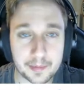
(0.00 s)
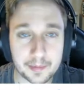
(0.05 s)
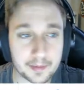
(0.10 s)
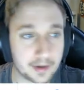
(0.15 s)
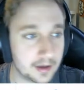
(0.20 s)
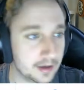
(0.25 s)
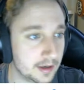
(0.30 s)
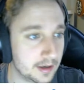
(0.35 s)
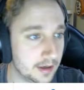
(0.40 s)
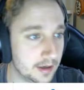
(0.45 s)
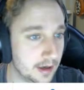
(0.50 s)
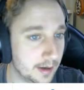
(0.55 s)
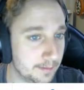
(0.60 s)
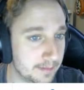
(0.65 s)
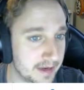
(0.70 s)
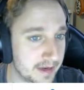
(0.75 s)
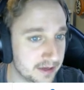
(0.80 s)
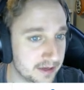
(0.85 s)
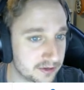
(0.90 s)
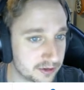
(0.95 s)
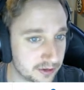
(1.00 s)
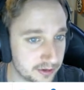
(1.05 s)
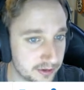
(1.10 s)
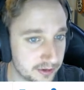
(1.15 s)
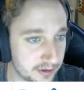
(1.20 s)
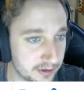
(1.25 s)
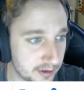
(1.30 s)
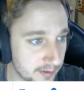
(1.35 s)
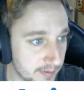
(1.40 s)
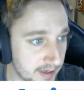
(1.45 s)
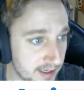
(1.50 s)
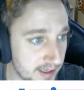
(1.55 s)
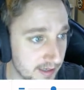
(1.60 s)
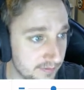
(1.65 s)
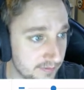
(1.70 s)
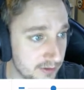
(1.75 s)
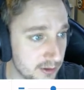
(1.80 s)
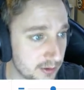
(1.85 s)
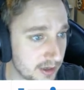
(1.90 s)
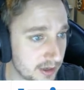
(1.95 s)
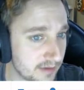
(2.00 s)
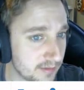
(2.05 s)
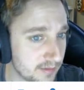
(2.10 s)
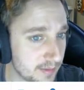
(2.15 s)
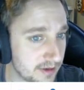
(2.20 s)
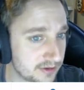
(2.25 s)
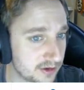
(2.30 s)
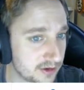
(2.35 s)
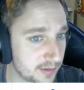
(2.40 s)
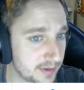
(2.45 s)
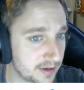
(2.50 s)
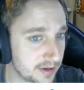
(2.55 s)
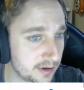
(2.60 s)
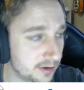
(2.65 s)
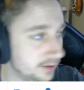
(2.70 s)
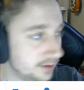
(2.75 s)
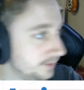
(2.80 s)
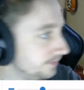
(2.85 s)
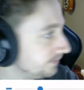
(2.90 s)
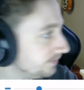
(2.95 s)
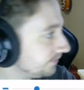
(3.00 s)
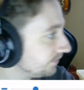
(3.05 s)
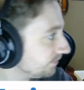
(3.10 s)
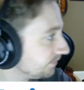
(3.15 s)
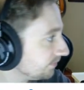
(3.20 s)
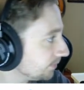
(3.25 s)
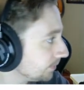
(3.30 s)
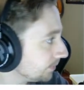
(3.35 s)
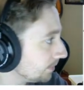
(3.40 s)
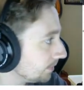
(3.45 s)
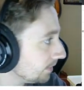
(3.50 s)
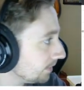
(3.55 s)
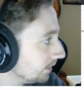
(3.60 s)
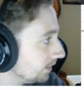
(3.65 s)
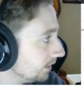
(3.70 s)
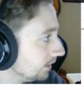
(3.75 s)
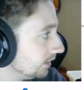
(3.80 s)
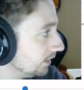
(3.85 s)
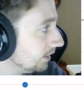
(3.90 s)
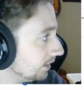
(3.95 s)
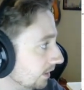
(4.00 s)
a metronome, and if you don't have a metronome at home, if